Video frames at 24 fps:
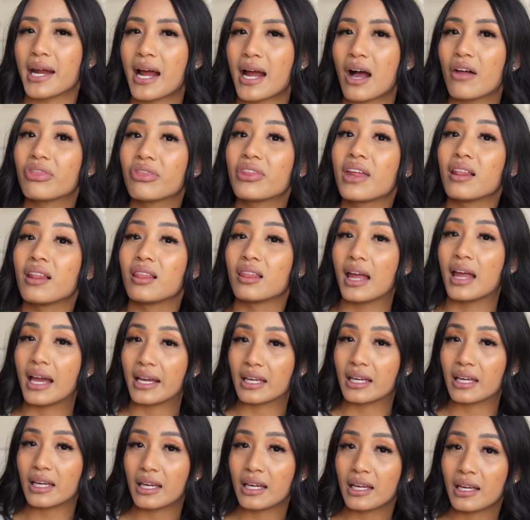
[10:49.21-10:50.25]
out the
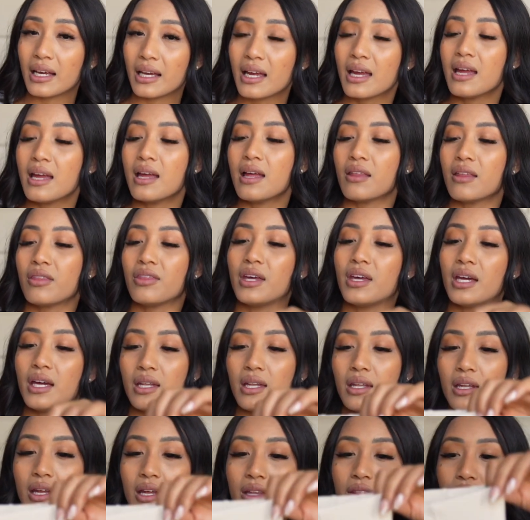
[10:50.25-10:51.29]
legging
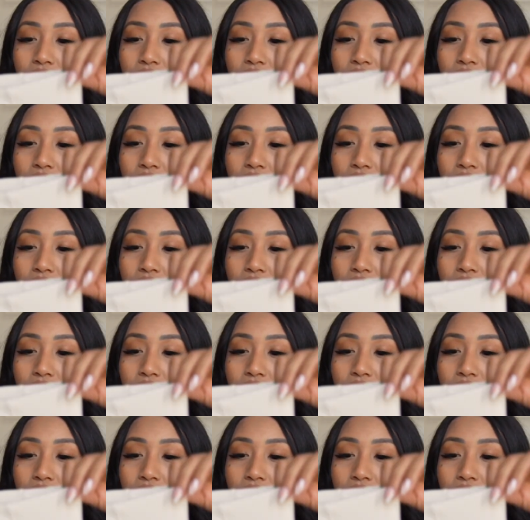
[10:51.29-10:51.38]
than